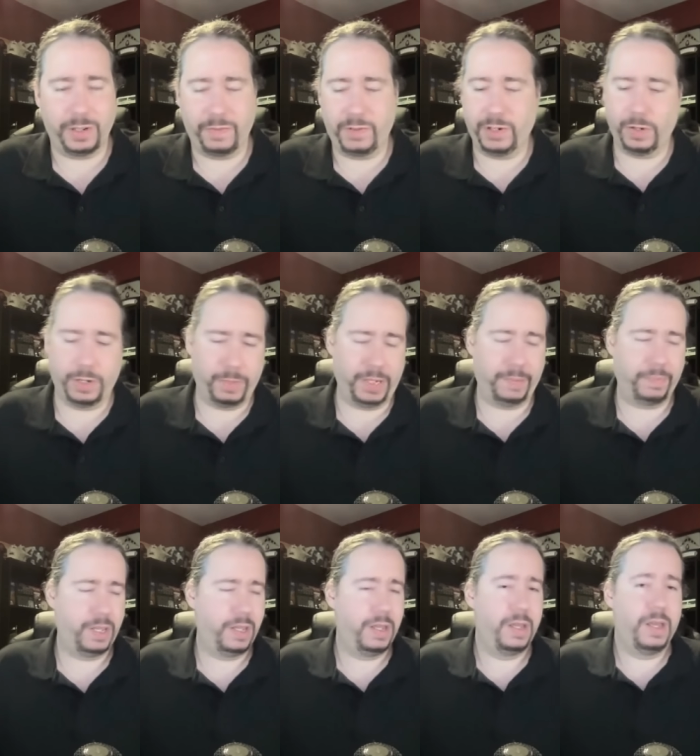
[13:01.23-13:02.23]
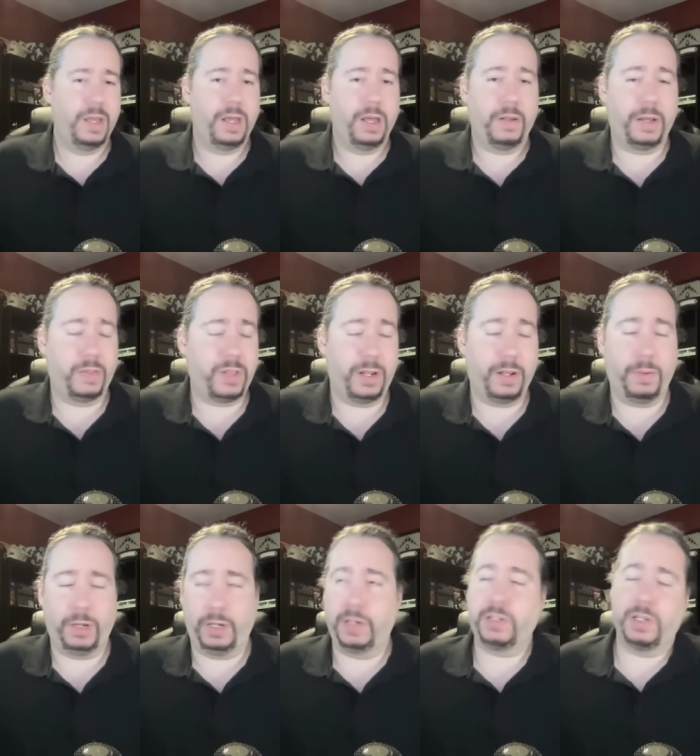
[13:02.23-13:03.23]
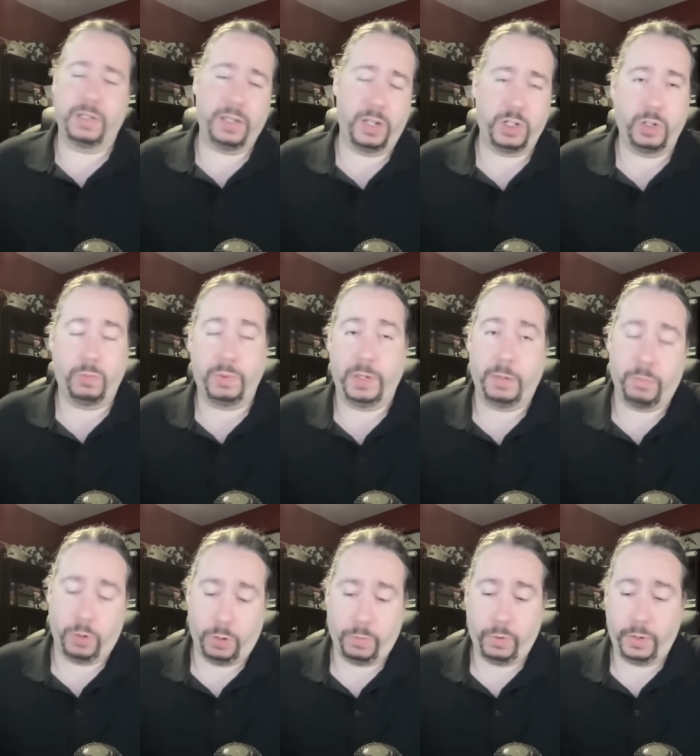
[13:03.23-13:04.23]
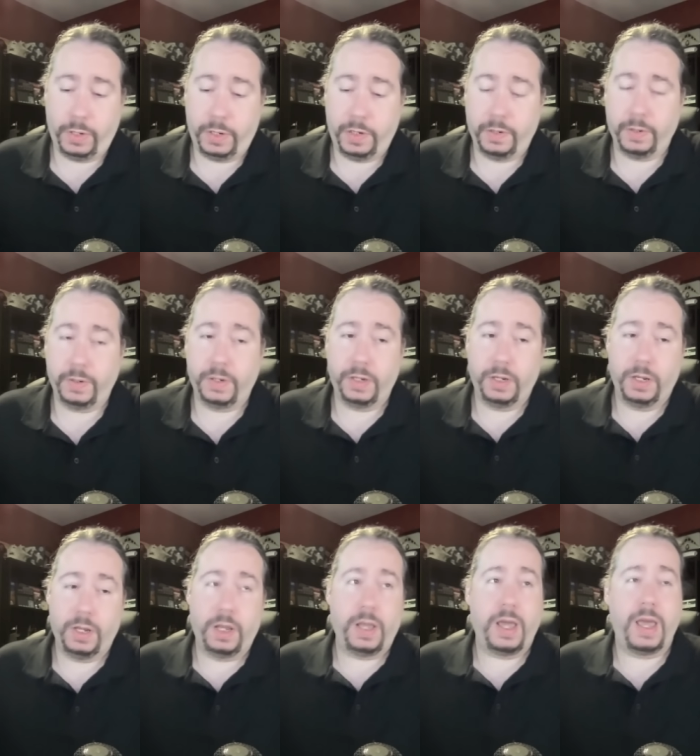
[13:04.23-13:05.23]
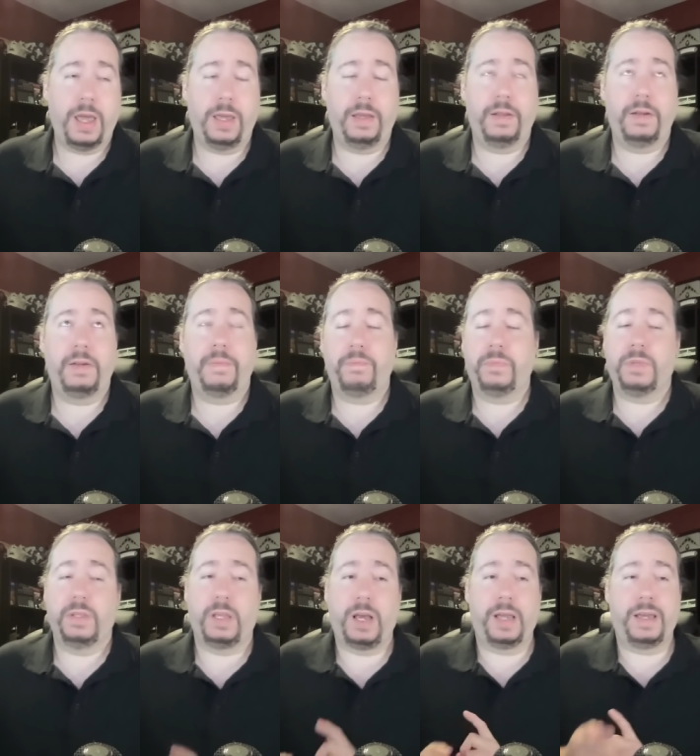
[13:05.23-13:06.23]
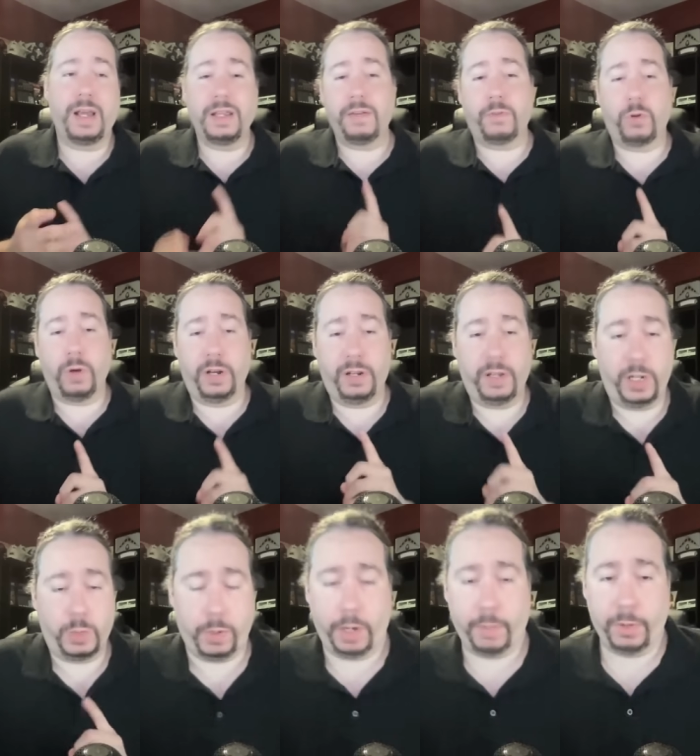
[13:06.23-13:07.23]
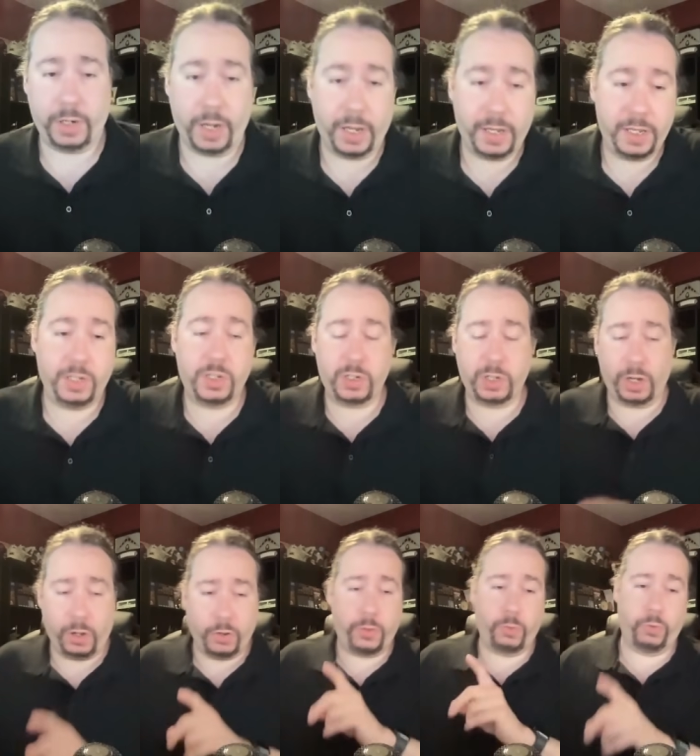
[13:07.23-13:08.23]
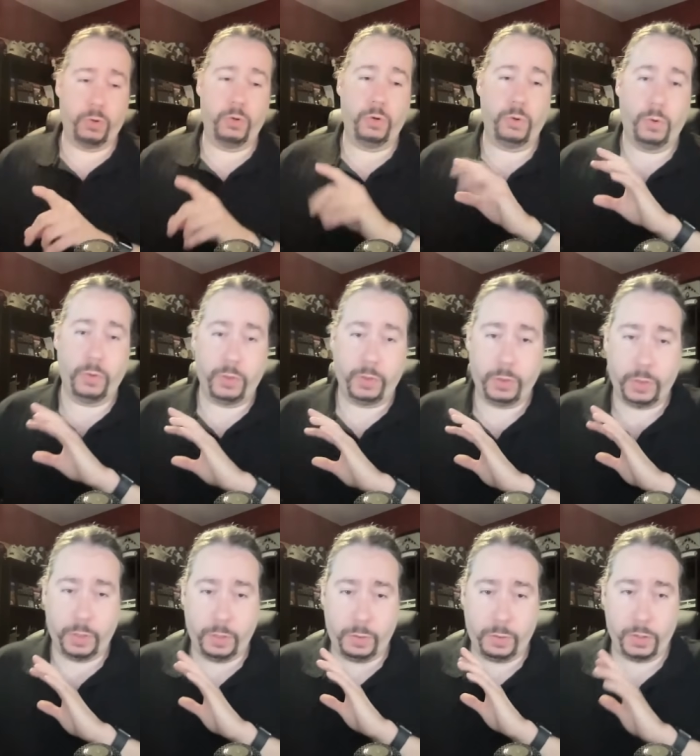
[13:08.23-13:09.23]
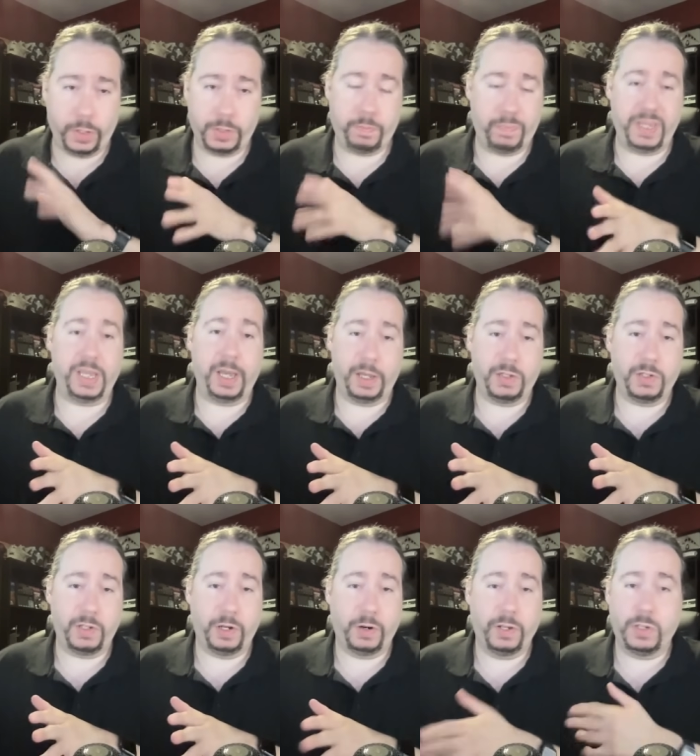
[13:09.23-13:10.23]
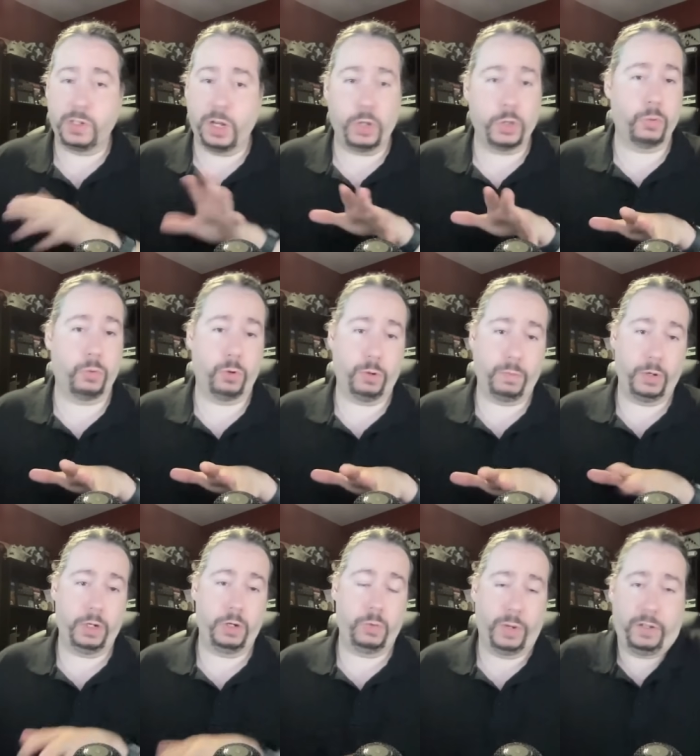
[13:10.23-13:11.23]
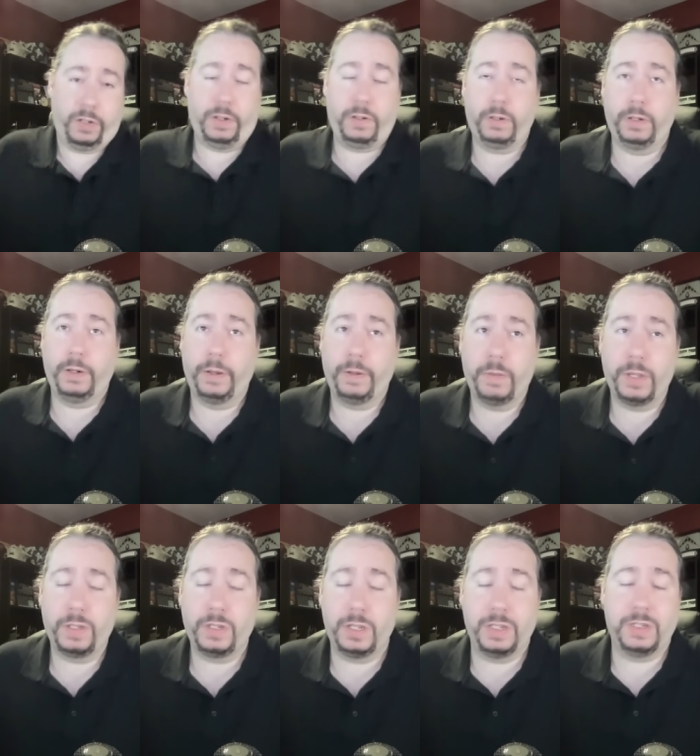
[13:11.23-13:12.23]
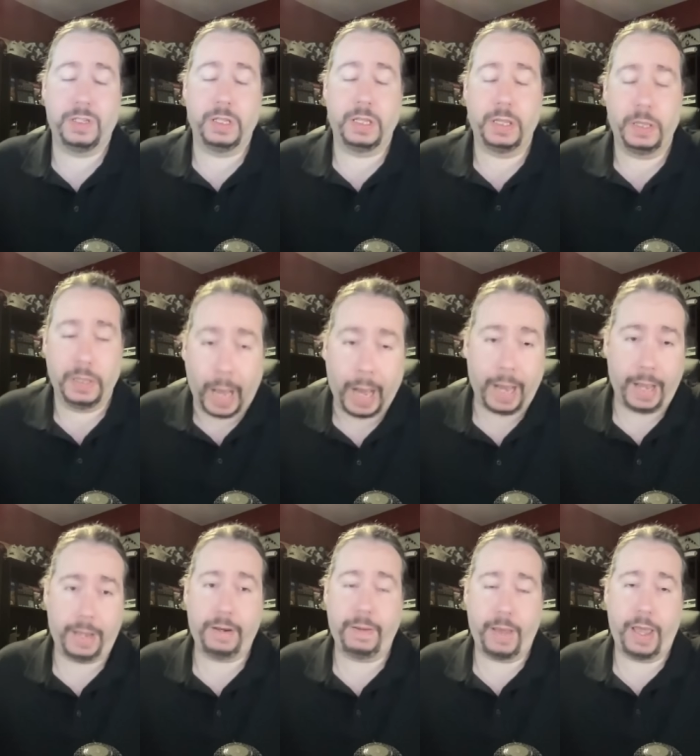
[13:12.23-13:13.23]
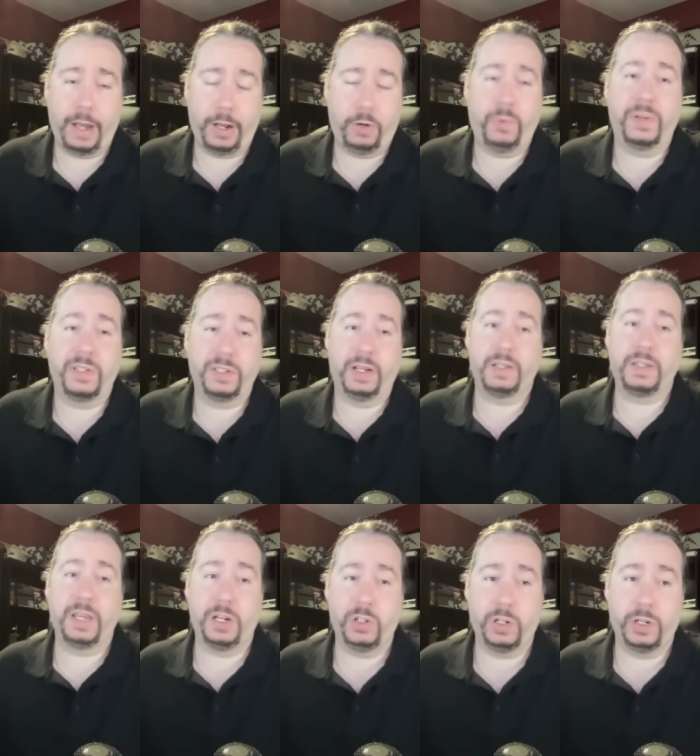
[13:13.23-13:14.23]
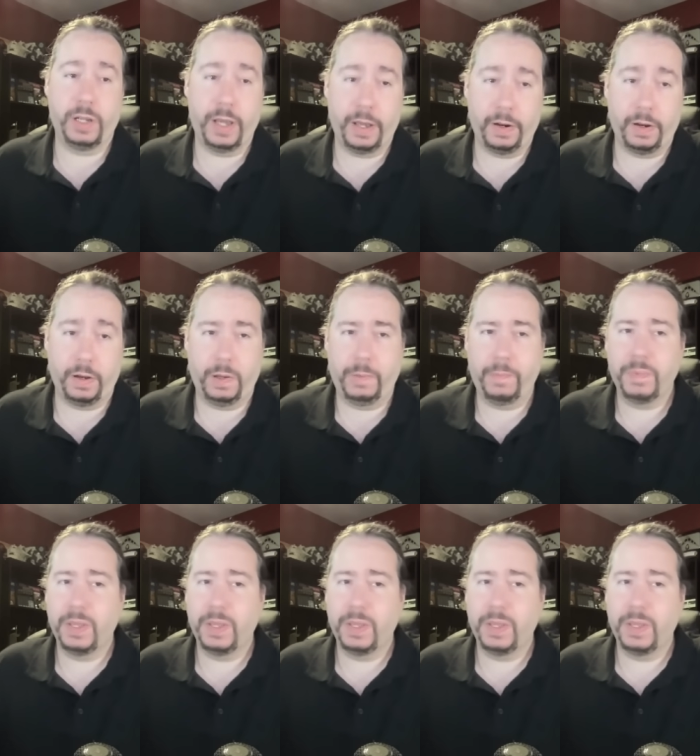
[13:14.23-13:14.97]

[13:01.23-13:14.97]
if you know what i mean not that an MLA citation would be appropriate here. And I got to give credit to H Bomber guy. He saw through this BS here. He saw through it pretty quickly and cleanly. This is not adequate citation at all.